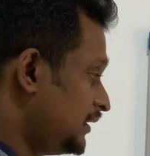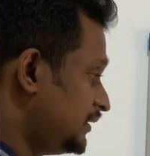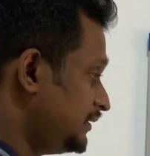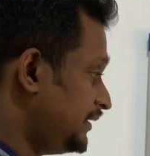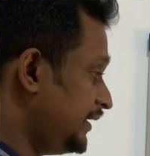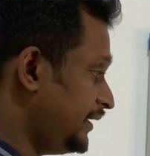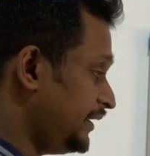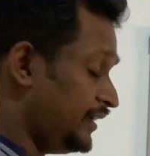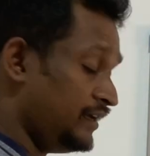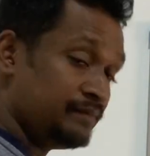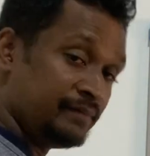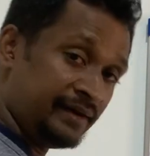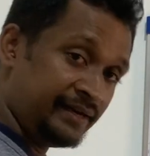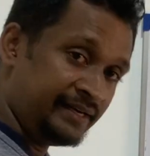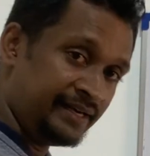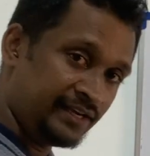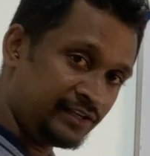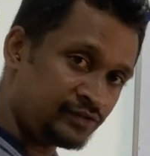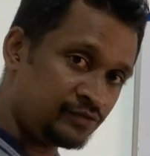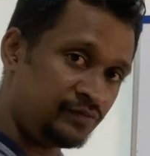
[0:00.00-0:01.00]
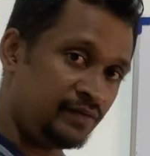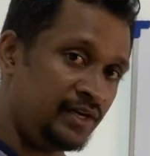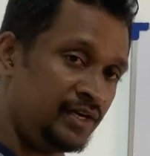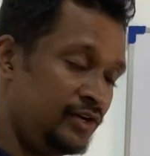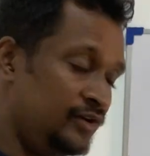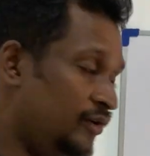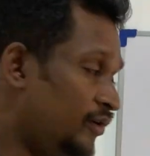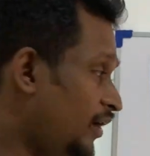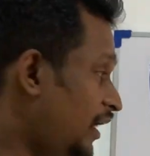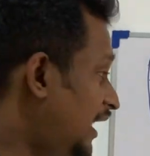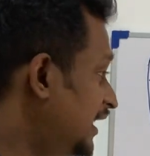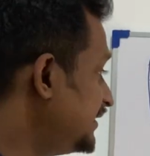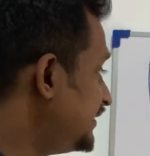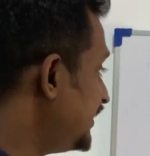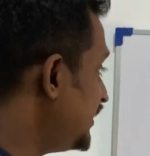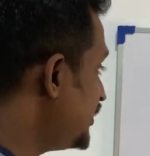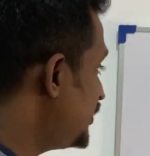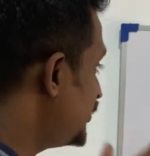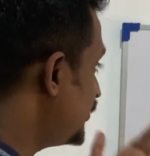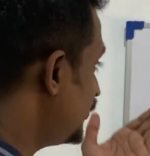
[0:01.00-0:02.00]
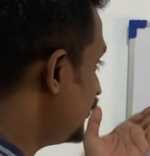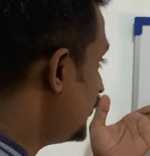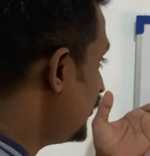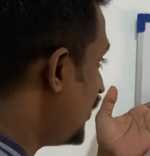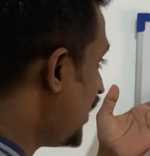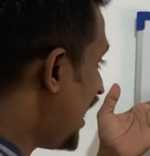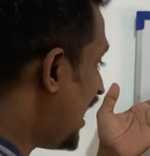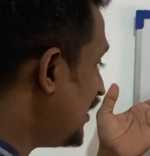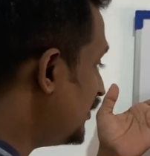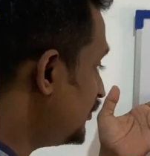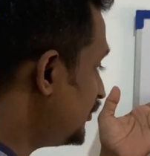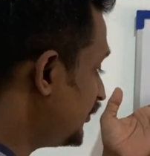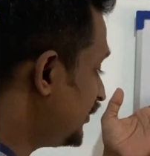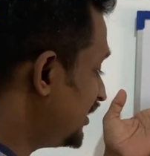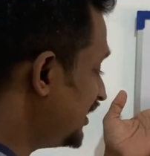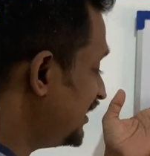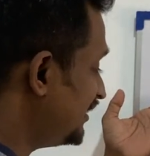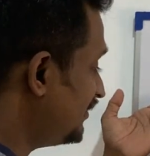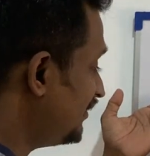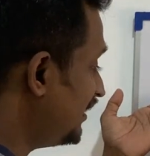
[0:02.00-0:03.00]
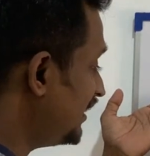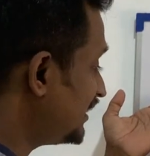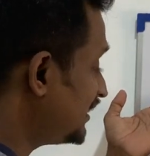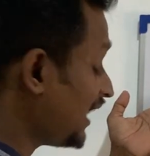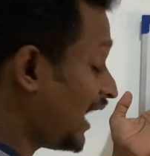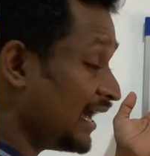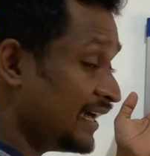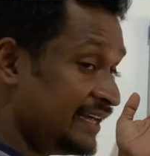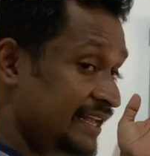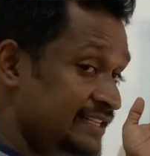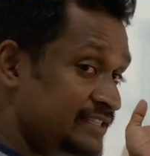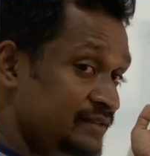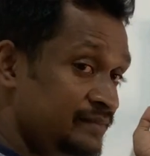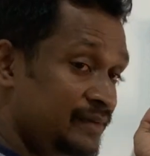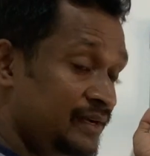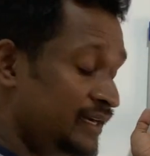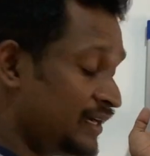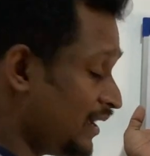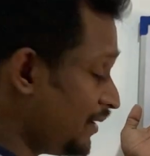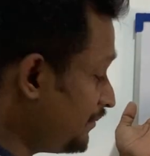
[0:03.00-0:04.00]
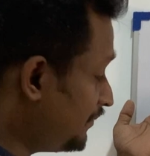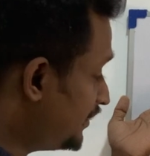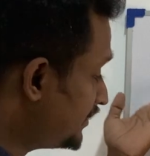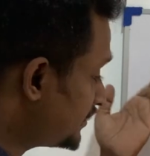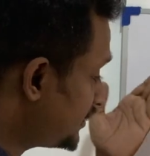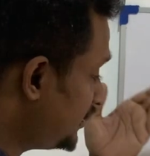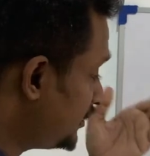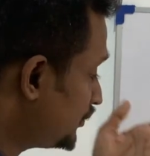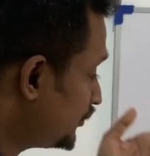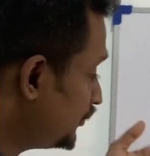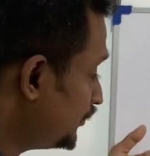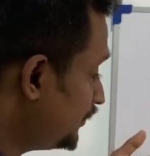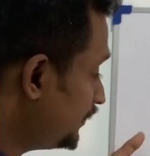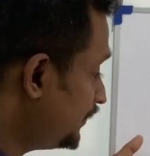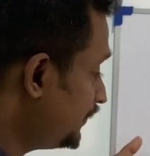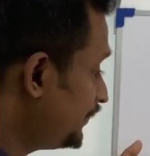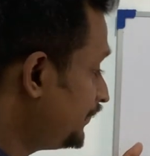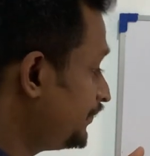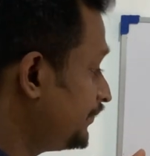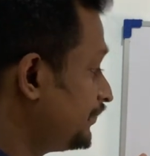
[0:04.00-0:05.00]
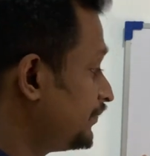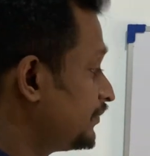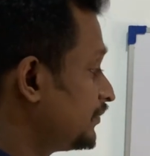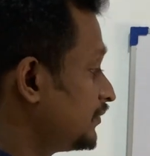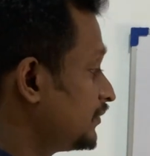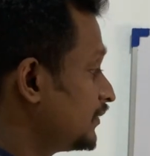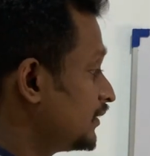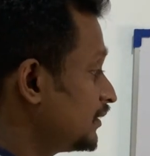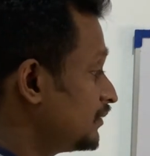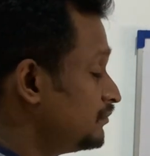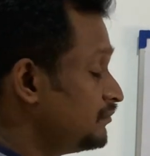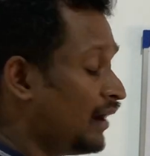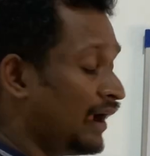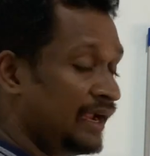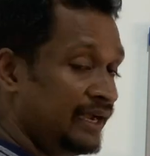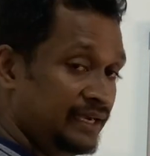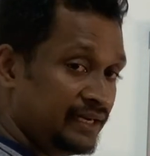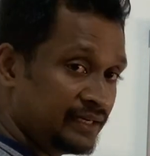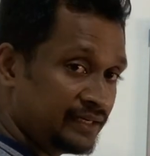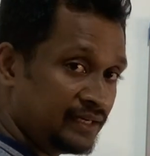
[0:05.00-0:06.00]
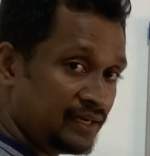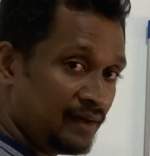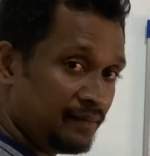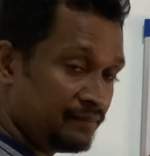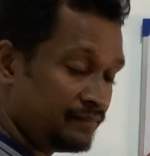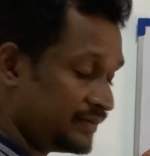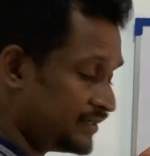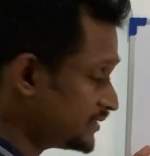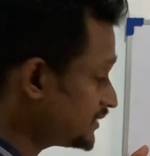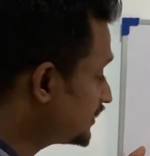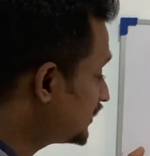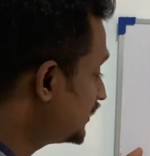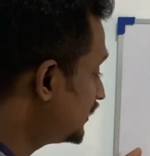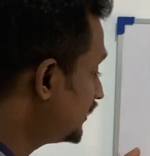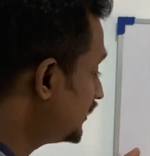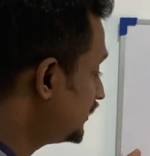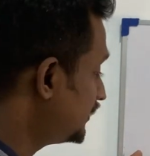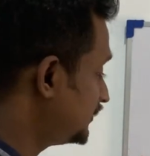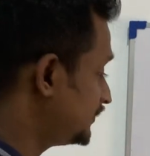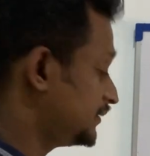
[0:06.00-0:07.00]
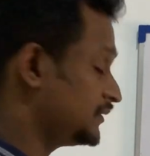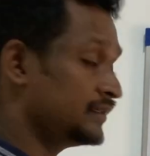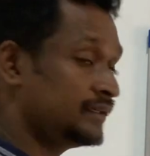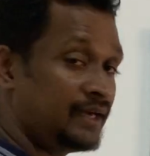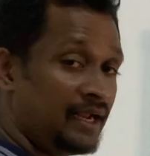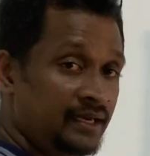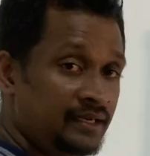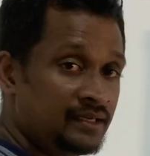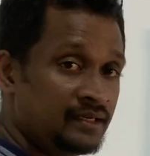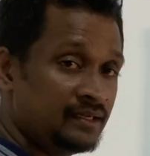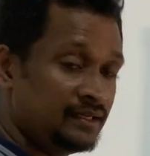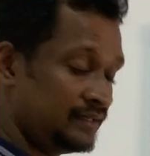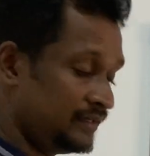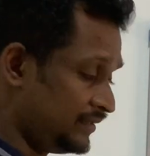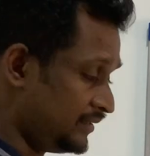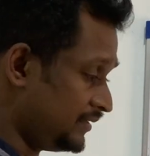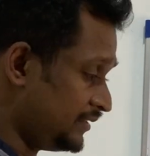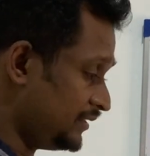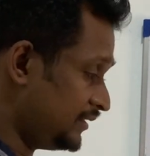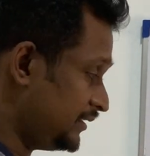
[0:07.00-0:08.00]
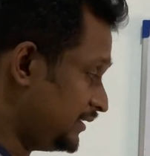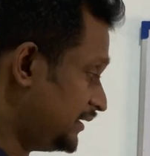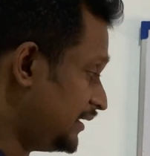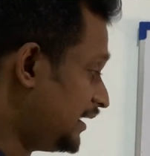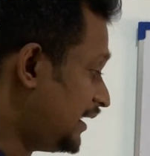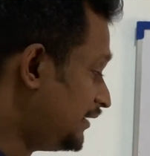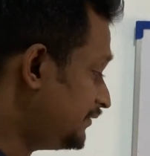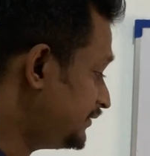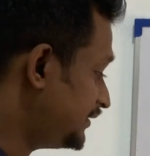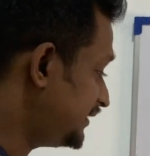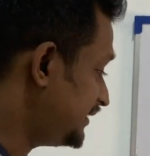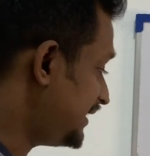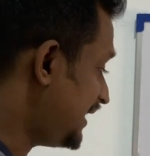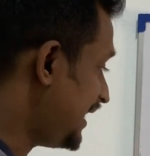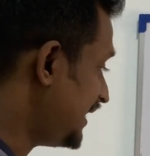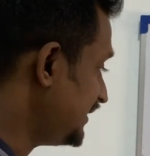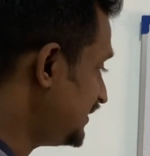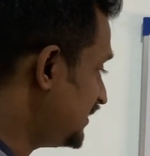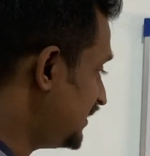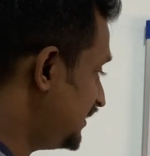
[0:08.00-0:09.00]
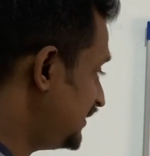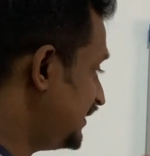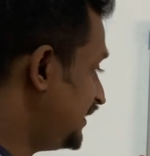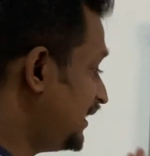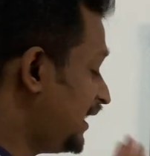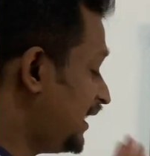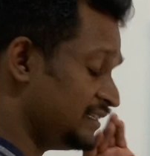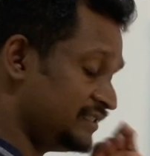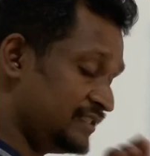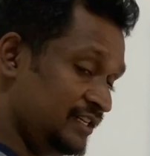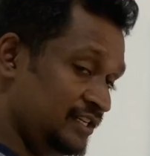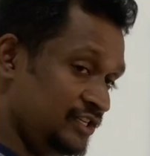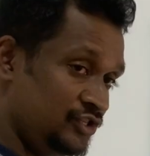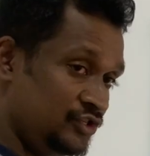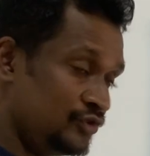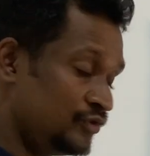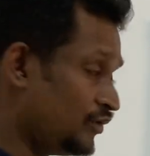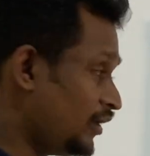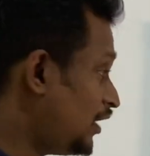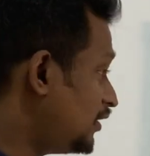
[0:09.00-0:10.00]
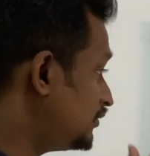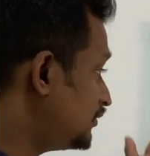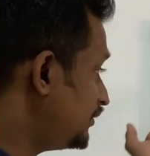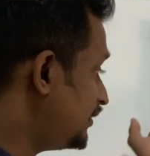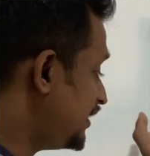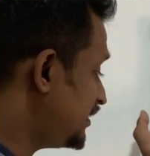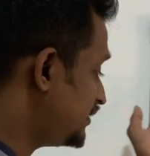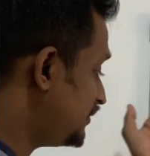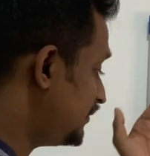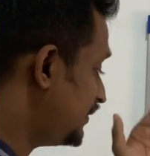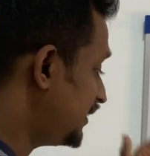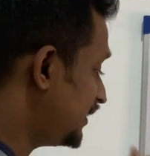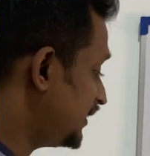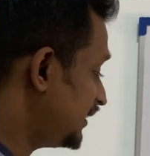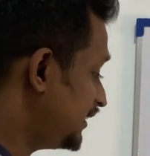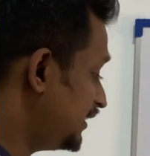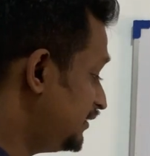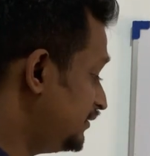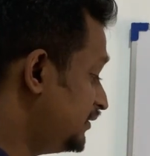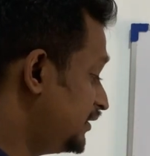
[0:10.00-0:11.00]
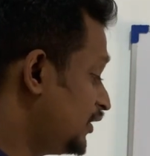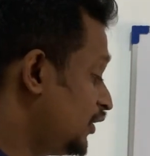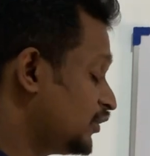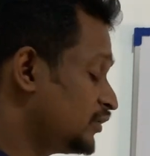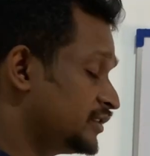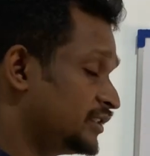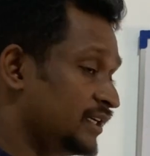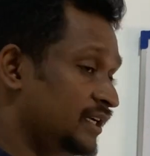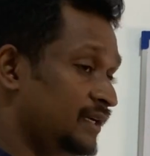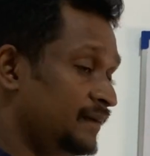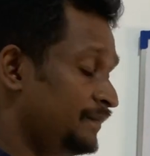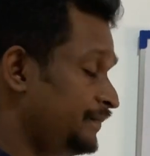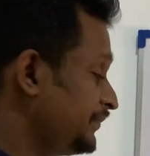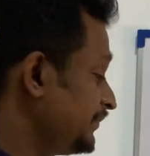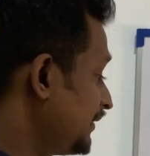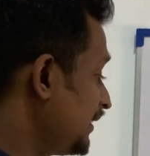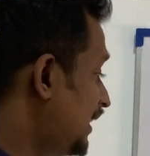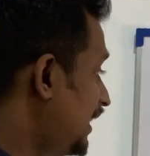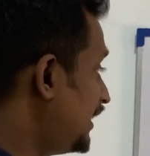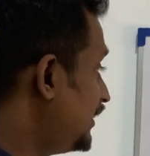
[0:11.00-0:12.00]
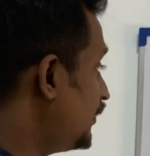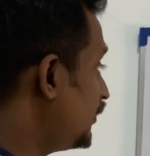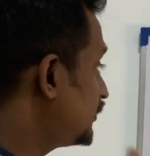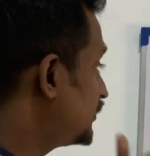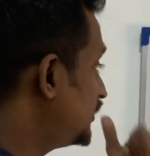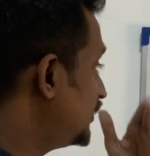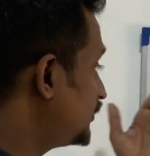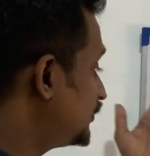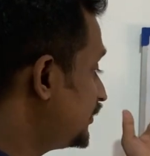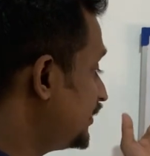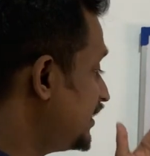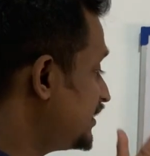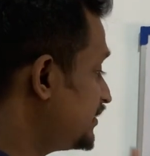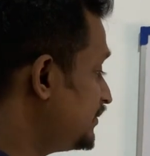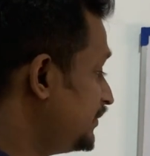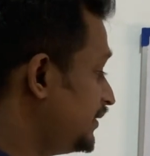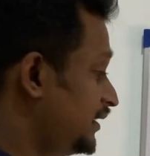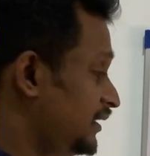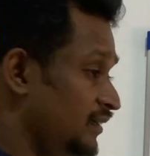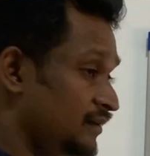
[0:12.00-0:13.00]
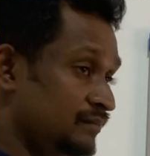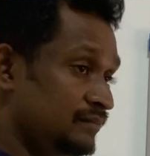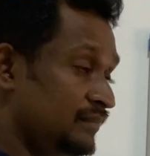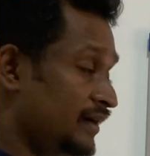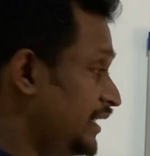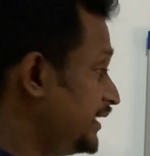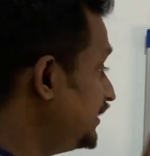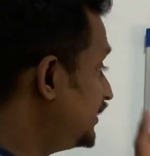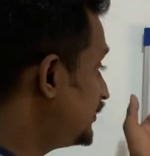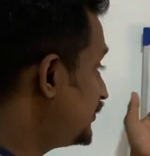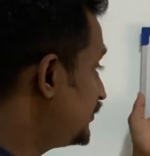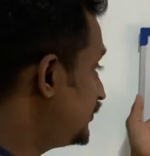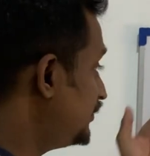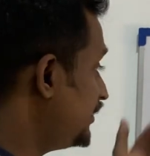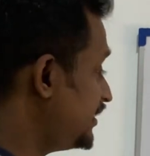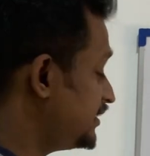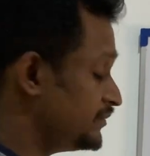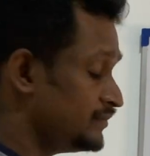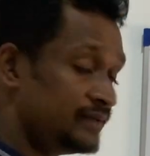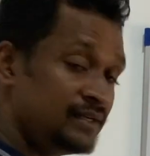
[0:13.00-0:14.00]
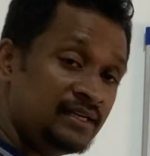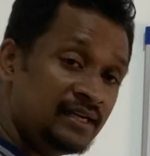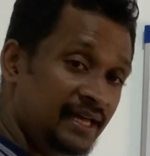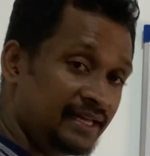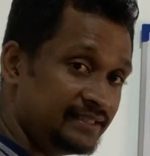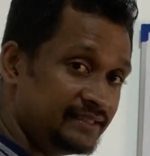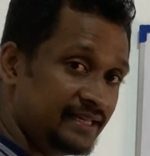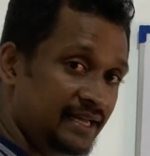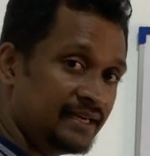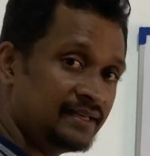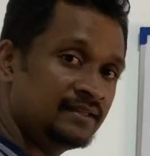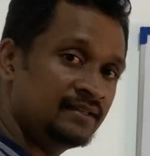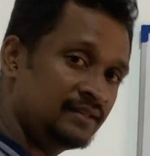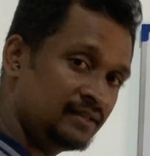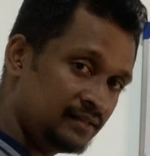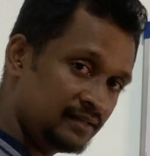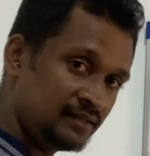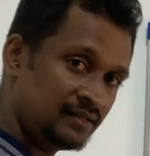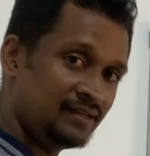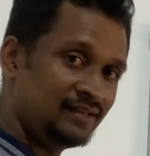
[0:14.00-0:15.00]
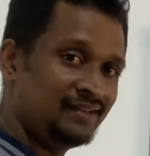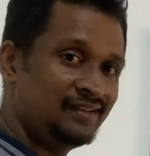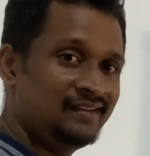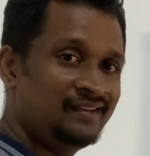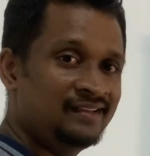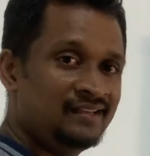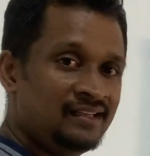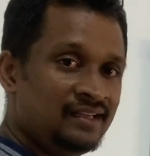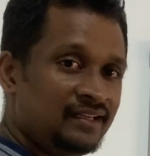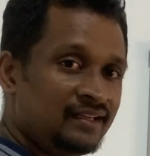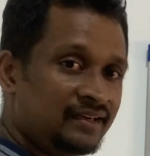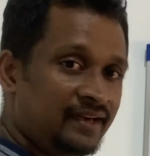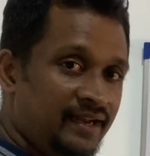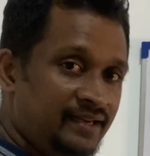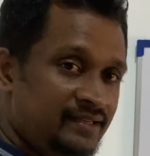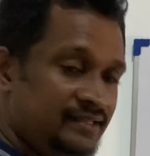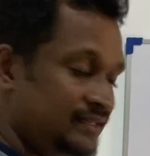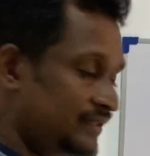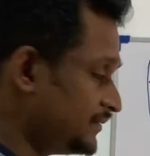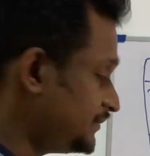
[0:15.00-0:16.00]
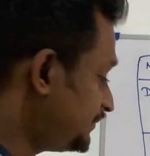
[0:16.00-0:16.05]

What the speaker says: Then in my next video, I'll teach you how to convert decimal numbers into binary numbers. Right? After that, then teach you how to decimal convert octal, and octal to decimal, binary to decimal, like that. Right?